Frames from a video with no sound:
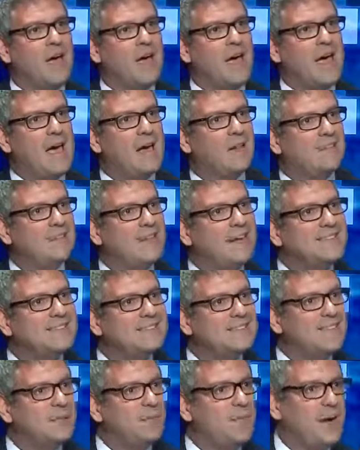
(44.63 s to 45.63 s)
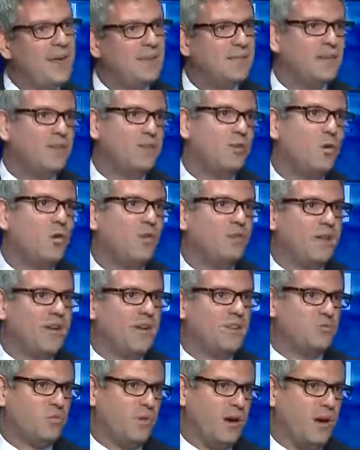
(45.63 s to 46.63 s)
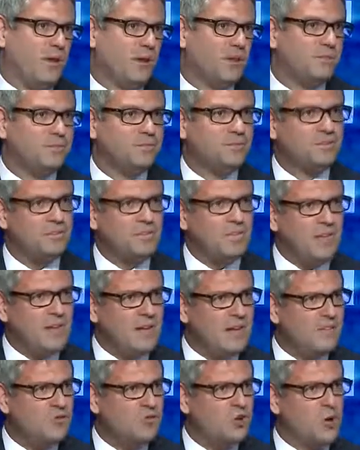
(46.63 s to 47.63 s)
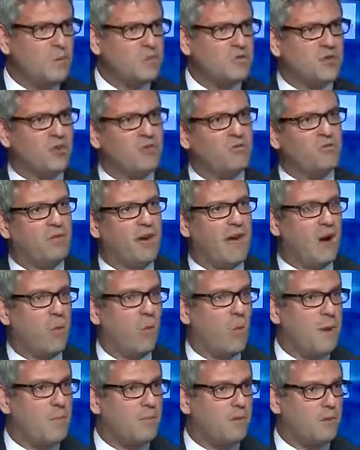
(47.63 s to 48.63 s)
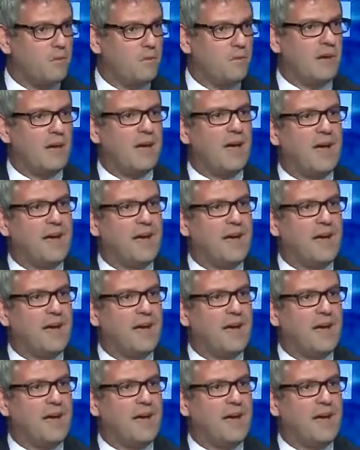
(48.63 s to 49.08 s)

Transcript: less dependent on Israel in terms of weaponry.